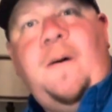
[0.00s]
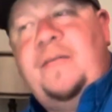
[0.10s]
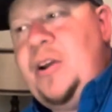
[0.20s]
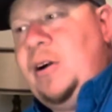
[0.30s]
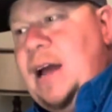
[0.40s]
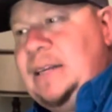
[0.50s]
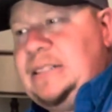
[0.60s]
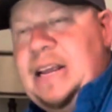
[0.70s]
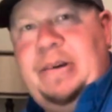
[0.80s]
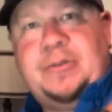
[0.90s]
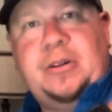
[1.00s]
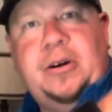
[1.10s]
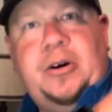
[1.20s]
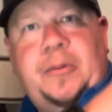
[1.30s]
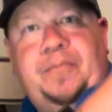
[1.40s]
Y'all got a Sam's
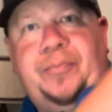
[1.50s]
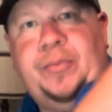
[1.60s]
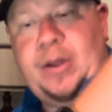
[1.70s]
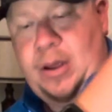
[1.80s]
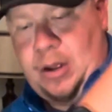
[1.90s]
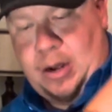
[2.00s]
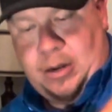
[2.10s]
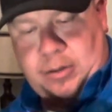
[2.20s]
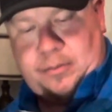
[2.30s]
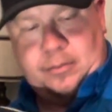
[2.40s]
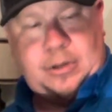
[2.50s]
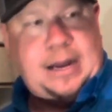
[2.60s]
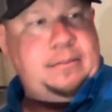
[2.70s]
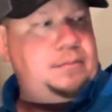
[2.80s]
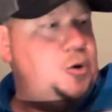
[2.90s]
Club.
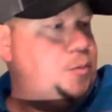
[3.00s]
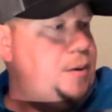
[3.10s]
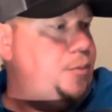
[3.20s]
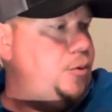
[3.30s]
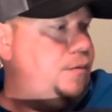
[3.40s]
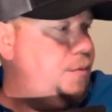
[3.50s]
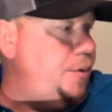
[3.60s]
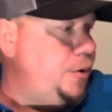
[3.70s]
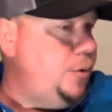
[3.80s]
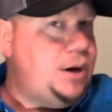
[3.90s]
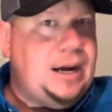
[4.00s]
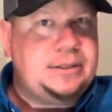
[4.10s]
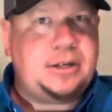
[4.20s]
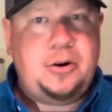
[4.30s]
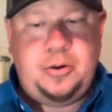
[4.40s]
Like most people are familiar with
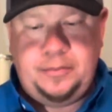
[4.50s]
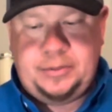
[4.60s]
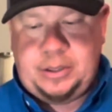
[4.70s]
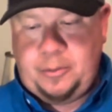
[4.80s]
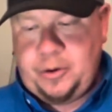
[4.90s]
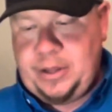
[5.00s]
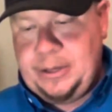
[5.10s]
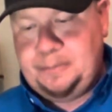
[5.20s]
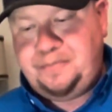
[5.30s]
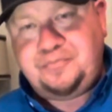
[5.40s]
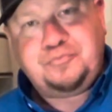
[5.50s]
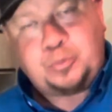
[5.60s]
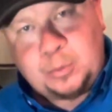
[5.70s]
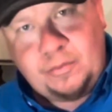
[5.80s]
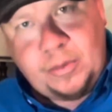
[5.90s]
Costco, similar thing.
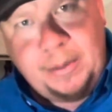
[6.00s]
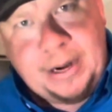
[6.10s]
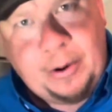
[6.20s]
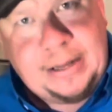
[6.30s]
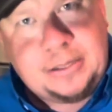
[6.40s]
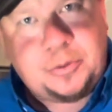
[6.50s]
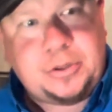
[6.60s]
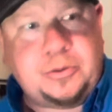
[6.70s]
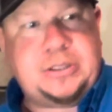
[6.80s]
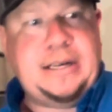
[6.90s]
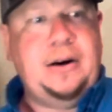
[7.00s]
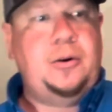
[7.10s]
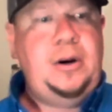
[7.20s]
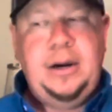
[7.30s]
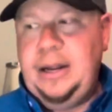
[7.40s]
Anyway, this was on
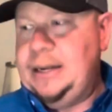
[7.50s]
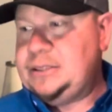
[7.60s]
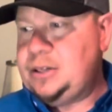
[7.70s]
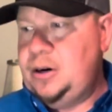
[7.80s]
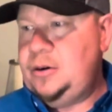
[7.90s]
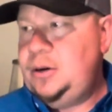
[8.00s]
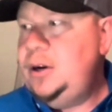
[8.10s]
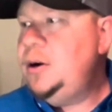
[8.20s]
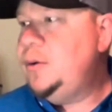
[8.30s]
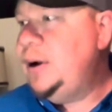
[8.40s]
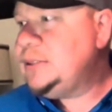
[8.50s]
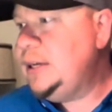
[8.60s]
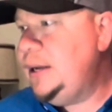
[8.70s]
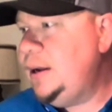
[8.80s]
sale, and so we actually